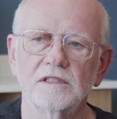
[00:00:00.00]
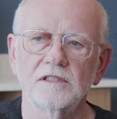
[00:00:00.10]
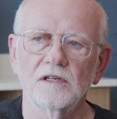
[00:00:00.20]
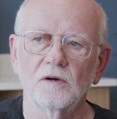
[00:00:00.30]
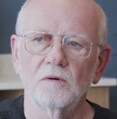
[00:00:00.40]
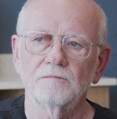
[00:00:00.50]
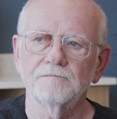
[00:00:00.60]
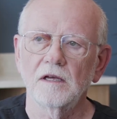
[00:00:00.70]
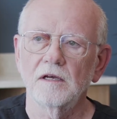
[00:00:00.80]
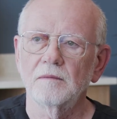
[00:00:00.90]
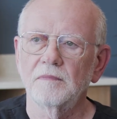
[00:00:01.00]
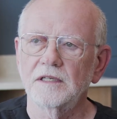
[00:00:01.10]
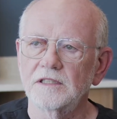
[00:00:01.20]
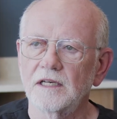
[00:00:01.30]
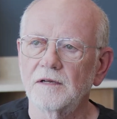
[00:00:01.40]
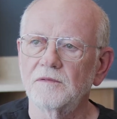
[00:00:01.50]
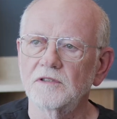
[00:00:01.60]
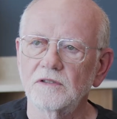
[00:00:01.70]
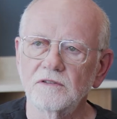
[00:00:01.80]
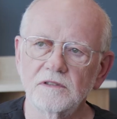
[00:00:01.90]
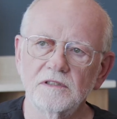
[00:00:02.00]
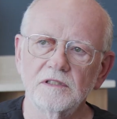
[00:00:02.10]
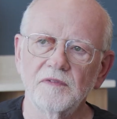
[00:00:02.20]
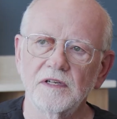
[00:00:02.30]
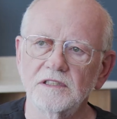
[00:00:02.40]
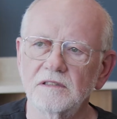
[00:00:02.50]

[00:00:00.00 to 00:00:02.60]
So, but those are some things.